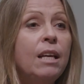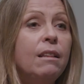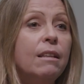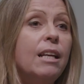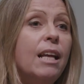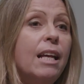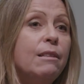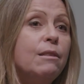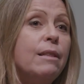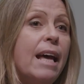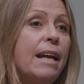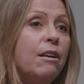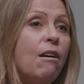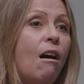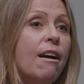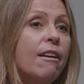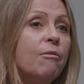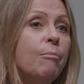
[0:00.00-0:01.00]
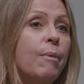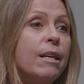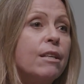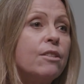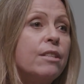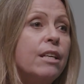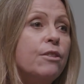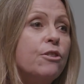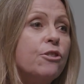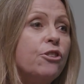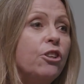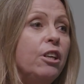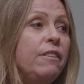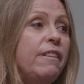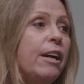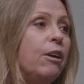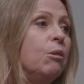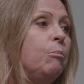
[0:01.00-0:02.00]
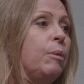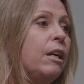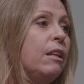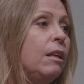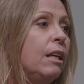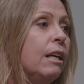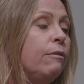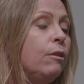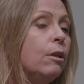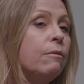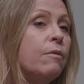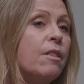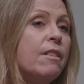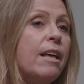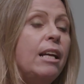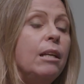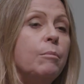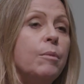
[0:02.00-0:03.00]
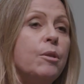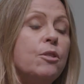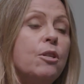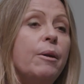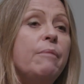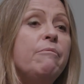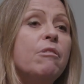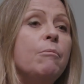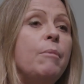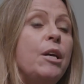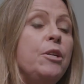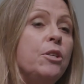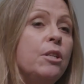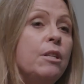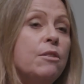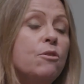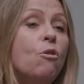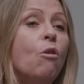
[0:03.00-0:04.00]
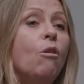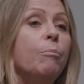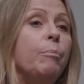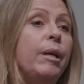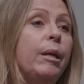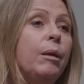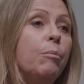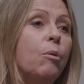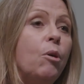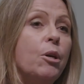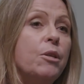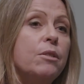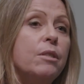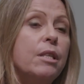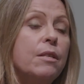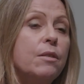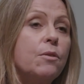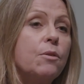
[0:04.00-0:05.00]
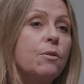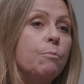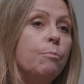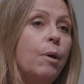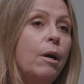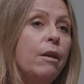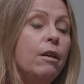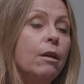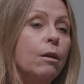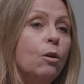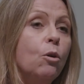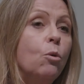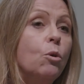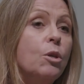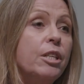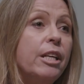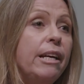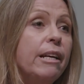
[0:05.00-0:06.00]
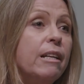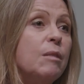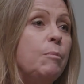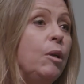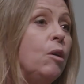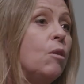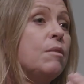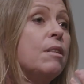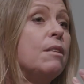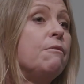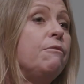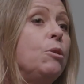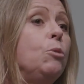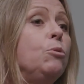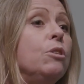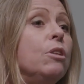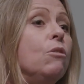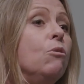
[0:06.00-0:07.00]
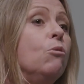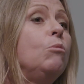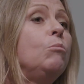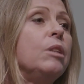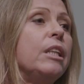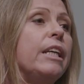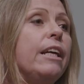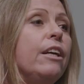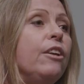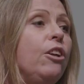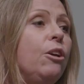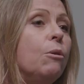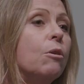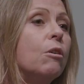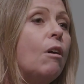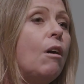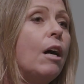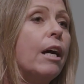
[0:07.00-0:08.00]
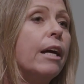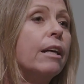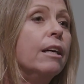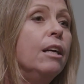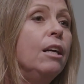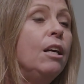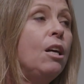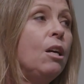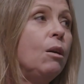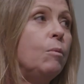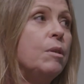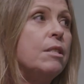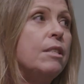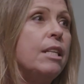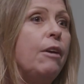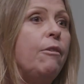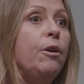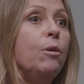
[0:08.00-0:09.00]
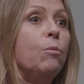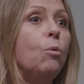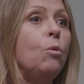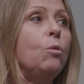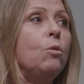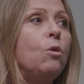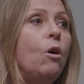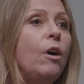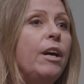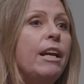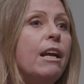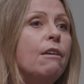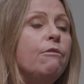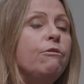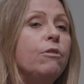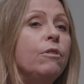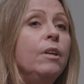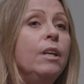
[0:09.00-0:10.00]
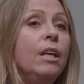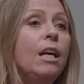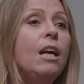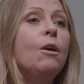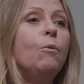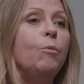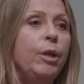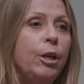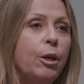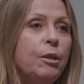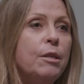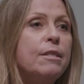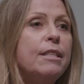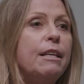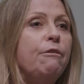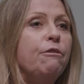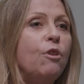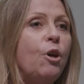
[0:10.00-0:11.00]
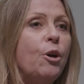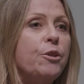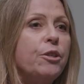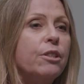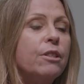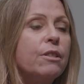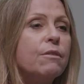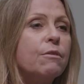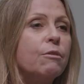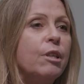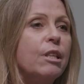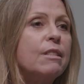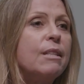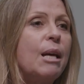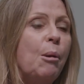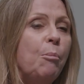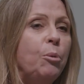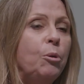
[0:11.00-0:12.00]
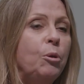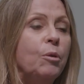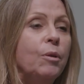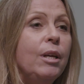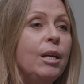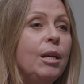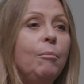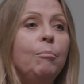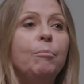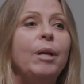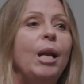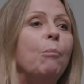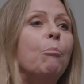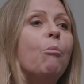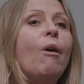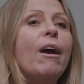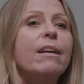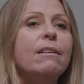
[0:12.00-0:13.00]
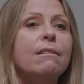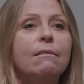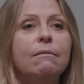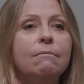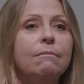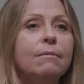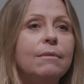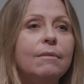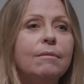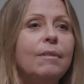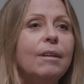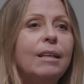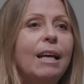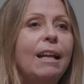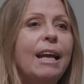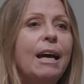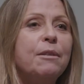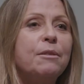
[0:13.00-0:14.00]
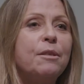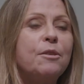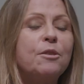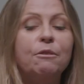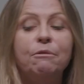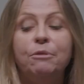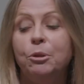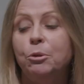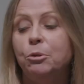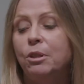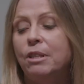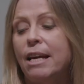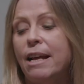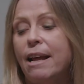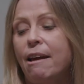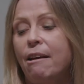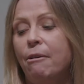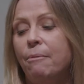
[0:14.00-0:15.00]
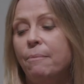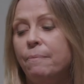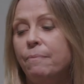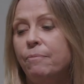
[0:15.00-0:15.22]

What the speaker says: then that kind of makes sense too. And that could be at the level of the thalamus. So information is not being processed by the cortex because it's filtered normally in you or I. We stare at a wall long enough, we're going to see floaters, for example, but our brain allows us to filter that out.